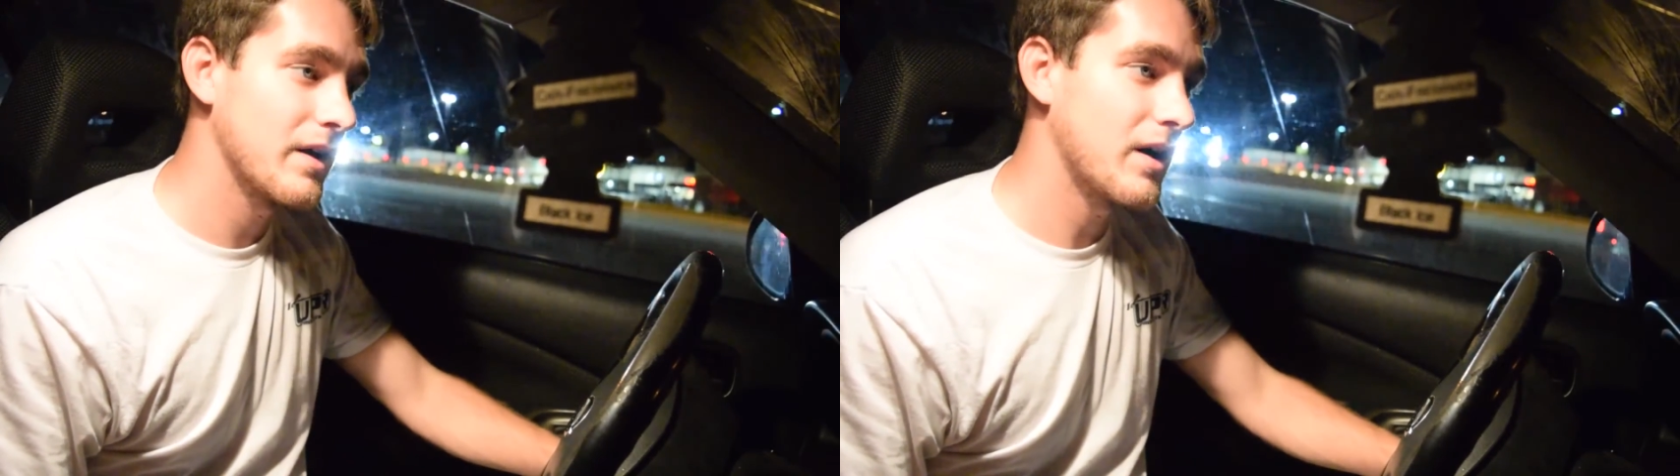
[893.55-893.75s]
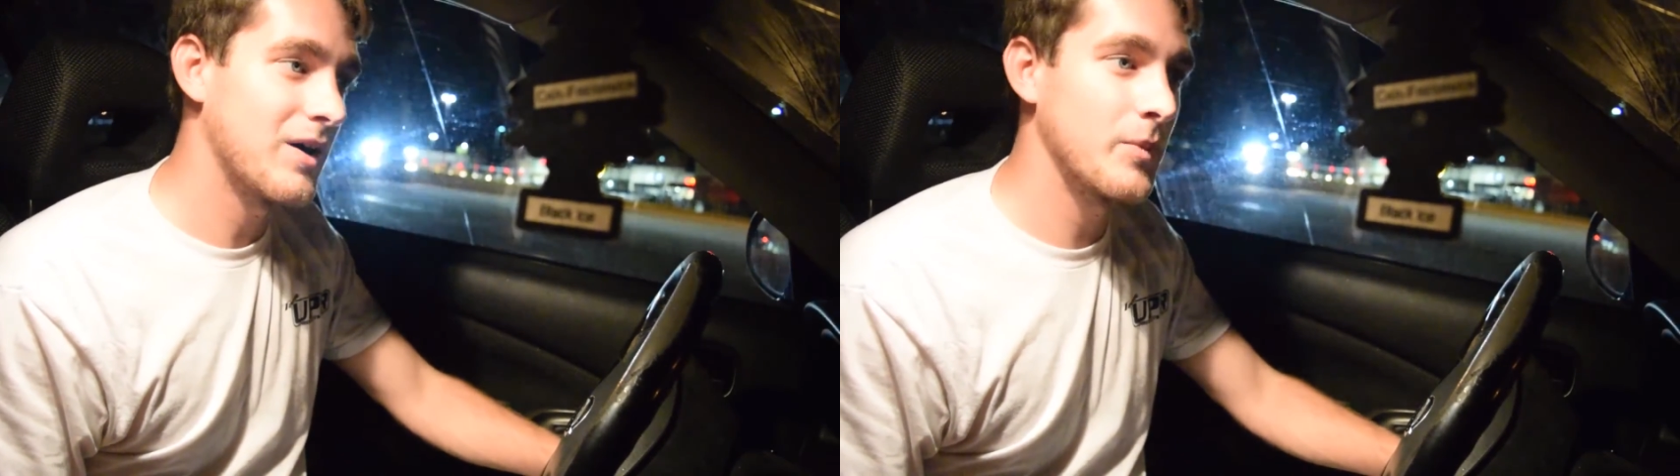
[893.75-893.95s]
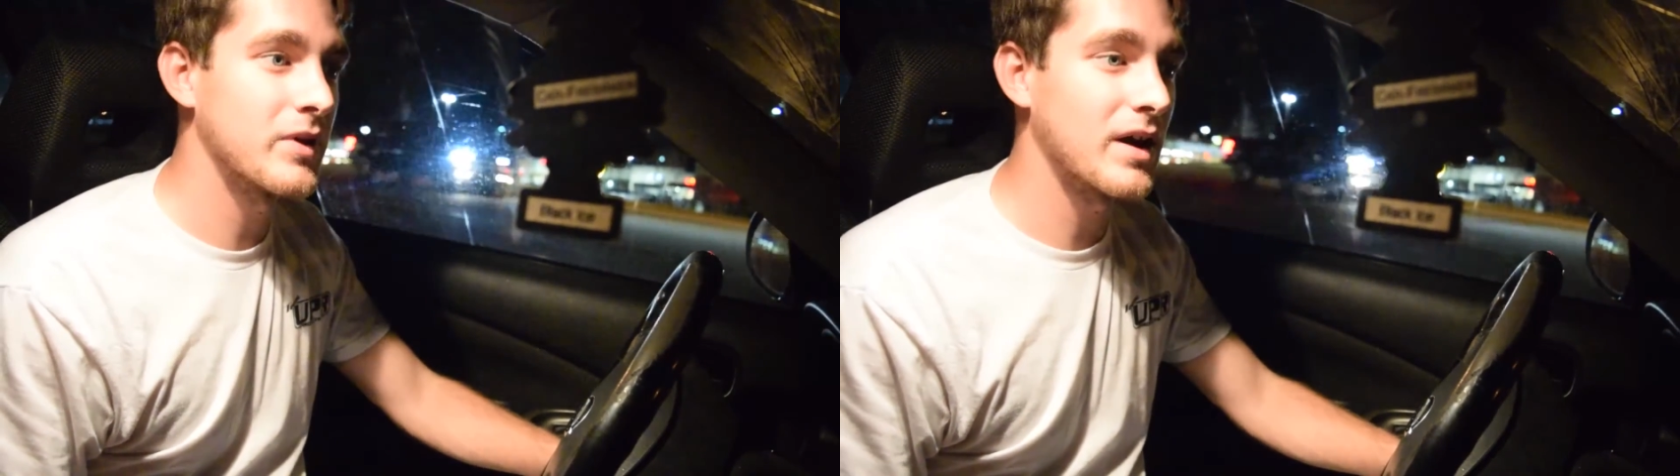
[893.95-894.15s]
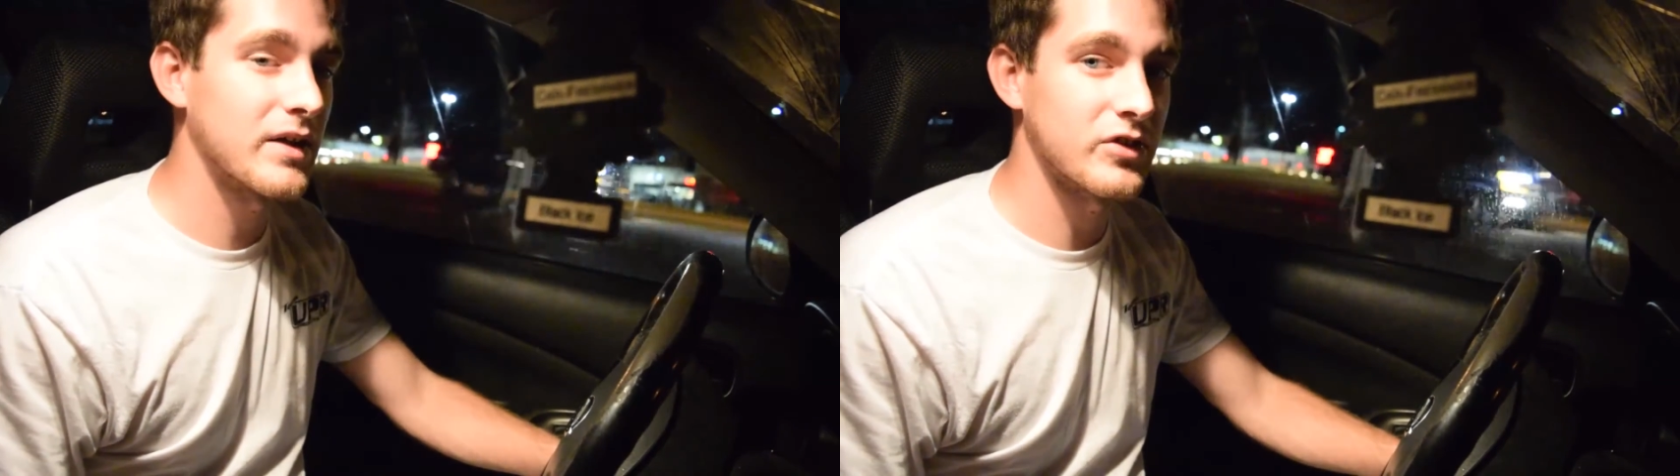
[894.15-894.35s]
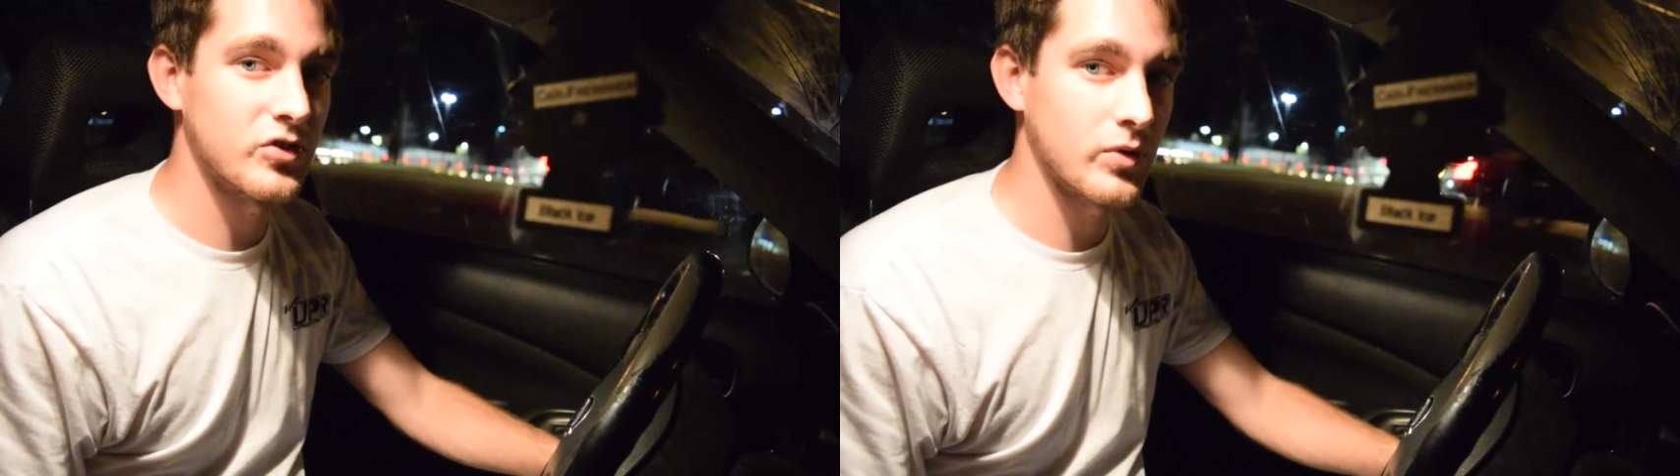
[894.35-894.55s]
I hope you
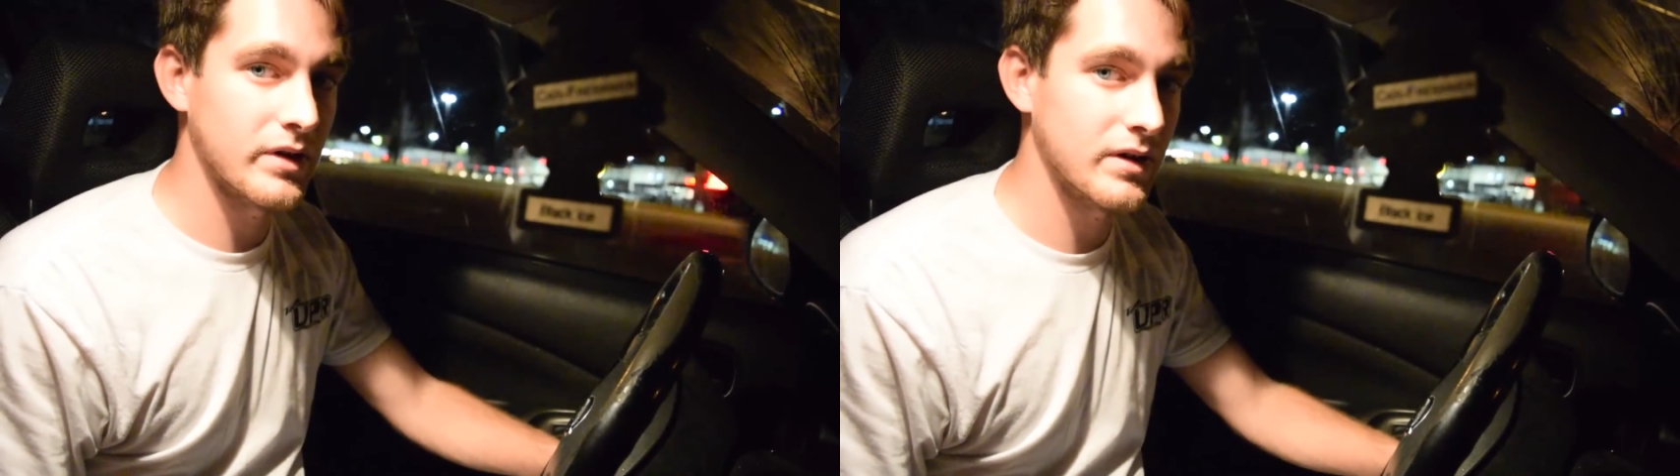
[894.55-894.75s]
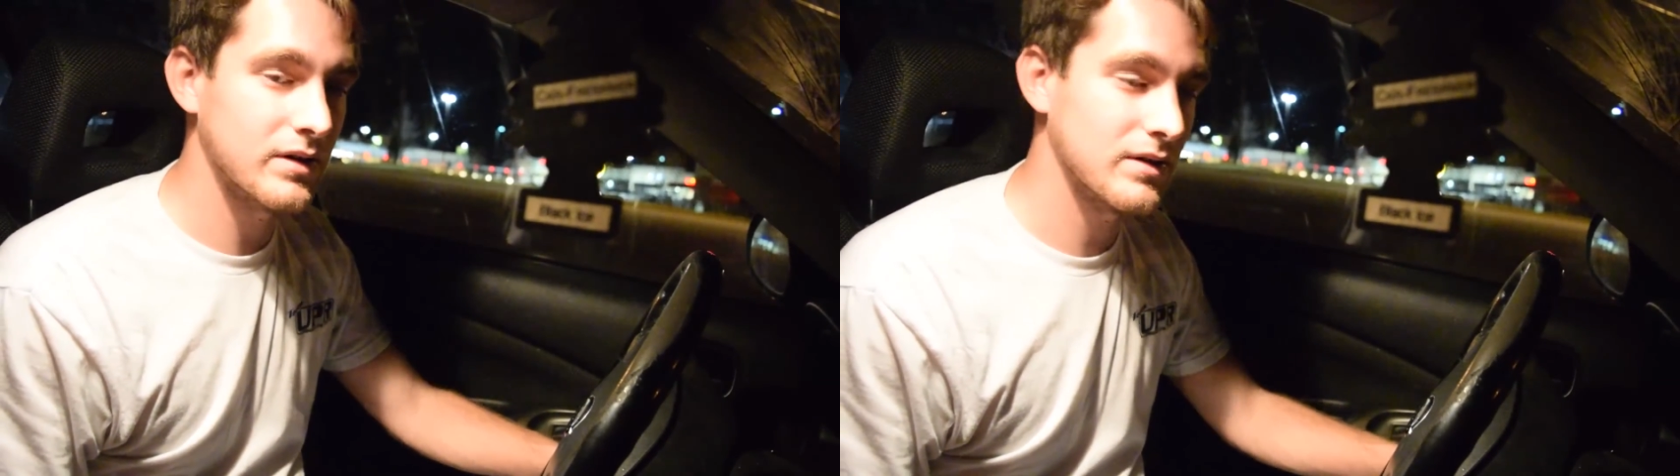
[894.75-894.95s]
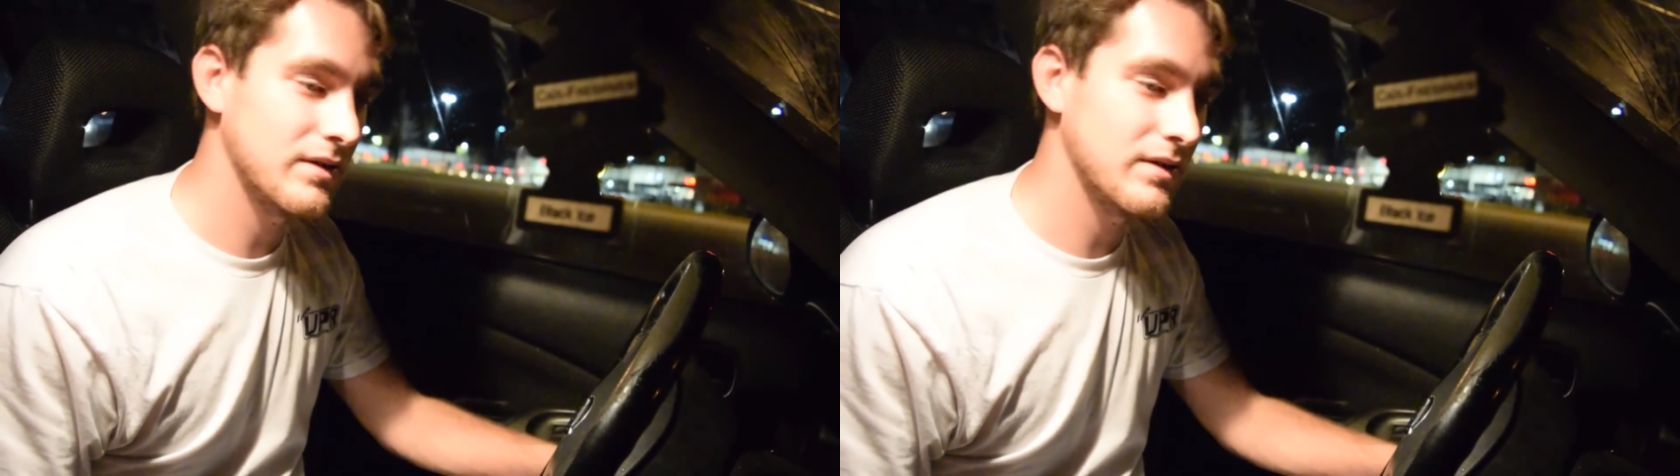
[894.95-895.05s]
guys enjoyed it.